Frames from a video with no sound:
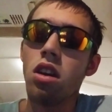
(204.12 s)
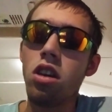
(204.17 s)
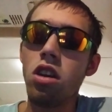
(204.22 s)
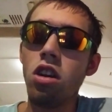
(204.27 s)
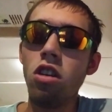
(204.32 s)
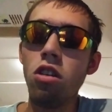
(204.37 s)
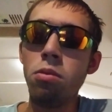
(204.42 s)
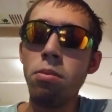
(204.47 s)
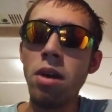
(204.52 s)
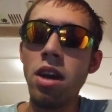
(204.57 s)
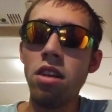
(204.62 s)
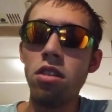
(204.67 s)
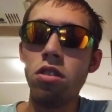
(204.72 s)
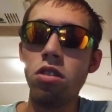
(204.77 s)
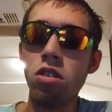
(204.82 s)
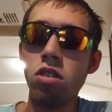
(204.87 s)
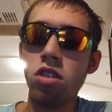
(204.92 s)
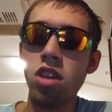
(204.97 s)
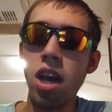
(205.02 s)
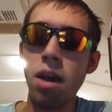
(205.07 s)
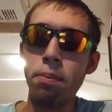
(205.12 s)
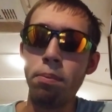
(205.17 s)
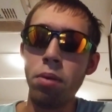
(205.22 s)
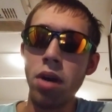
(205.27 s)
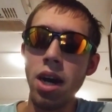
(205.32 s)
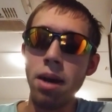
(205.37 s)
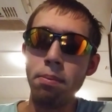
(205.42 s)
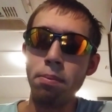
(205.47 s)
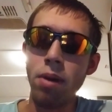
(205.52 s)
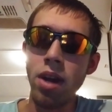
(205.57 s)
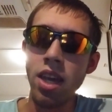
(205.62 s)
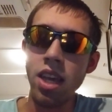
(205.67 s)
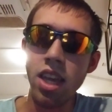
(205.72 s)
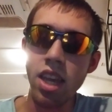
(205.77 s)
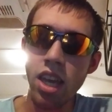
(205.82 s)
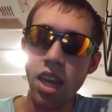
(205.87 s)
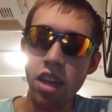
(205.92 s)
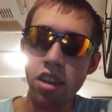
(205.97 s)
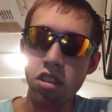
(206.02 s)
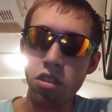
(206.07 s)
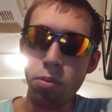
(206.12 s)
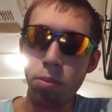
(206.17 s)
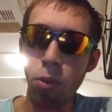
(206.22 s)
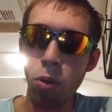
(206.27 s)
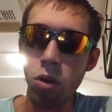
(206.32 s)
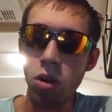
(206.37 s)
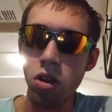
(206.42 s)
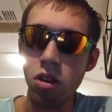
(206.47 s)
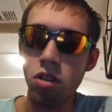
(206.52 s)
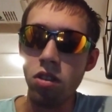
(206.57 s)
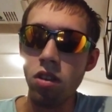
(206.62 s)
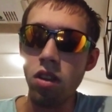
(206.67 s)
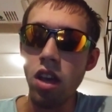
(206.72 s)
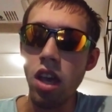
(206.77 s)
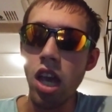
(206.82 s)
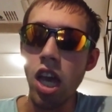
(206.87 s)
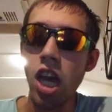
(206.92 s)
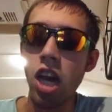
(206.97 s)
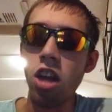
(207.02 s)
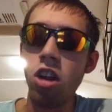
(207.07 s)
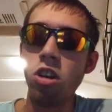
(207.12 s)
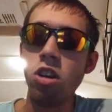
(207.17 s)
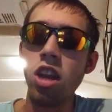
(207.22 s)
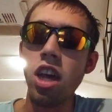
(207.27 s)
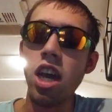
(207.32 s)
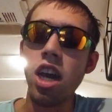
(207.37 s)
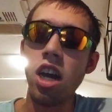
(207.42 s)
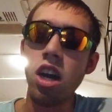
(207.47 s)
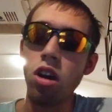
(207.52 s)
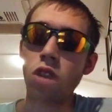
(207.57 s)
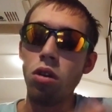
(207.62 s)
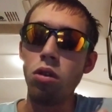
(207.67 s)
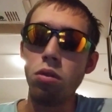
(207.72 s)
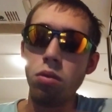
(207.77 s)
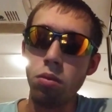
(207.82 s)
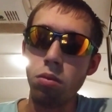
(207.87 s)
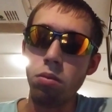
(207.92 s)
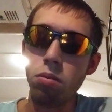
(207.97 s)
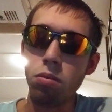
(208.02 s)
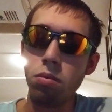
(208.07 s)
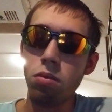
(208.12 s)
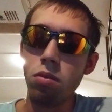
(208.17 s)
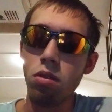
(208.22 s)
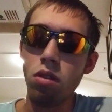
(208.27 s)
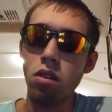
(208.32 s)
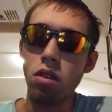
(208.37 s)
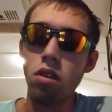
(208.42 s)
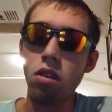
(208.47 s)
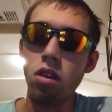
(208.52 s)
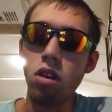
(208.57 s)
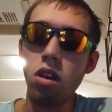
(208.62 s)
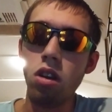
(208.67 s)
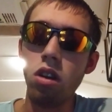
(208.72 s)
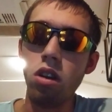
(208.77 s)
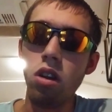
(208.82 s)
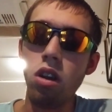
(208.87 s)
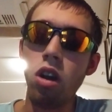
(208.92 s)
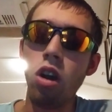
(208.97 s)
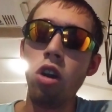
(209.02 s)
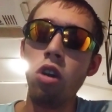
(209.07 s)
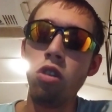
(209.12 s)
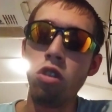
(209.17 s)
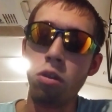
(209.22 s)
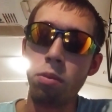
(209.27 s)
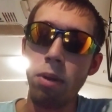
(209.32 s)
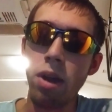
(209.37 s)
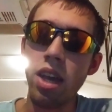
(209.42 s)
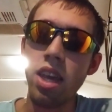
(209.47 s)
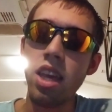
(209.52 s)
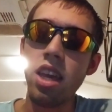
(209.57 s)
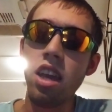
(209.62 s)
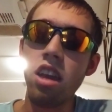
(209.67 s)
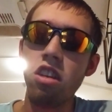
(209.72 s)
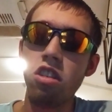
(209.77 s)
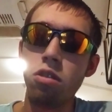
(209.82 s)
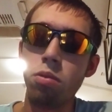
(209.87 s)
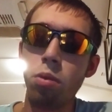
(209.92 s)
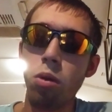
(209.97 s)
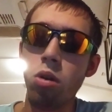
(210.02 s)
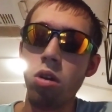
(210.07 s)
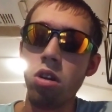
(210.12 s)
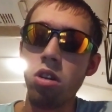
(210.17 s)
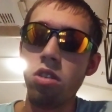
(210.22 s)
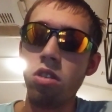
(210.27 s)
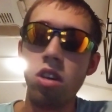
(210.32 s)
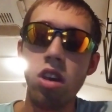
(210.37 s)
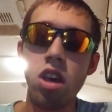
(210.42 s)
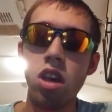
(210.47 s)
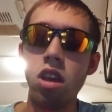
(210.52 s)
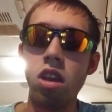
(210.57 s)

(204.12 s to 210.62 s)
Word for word: Codemasters got bought by EA Sports and are now owned by EA Sports.